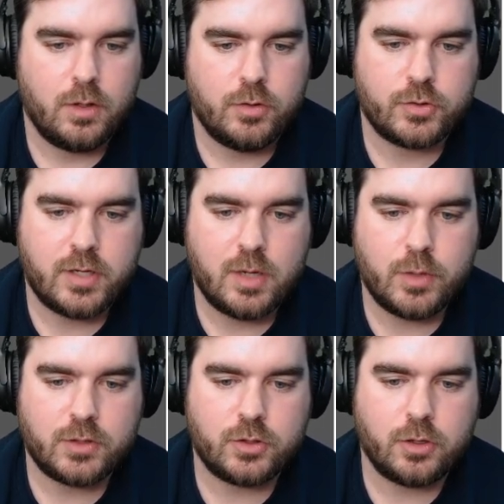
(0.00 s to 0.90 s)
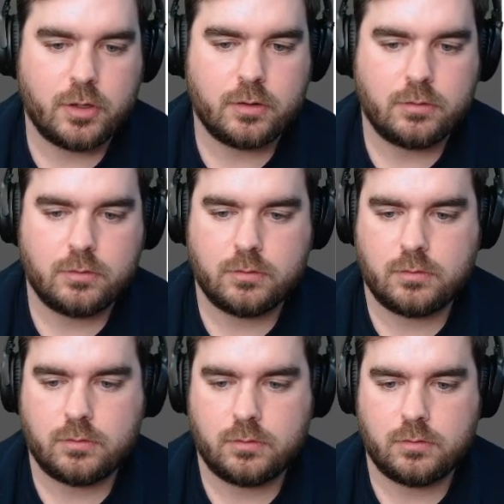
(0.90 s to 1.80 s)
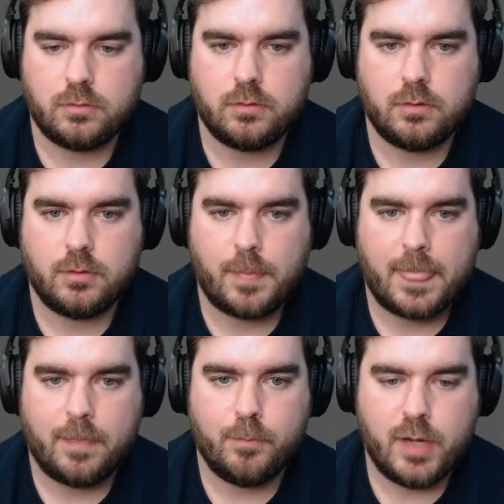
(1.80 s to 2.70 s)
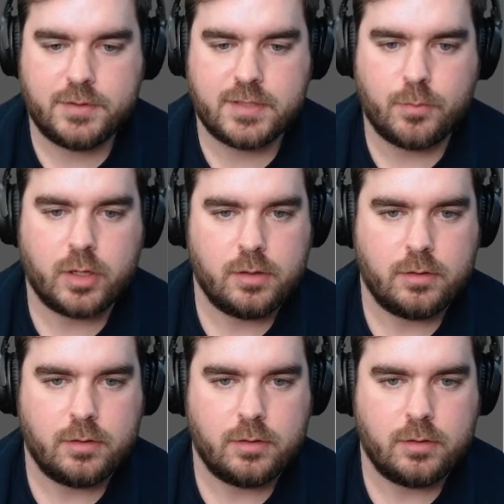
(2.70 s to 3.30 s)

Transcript: So here we get to go bounce Emery,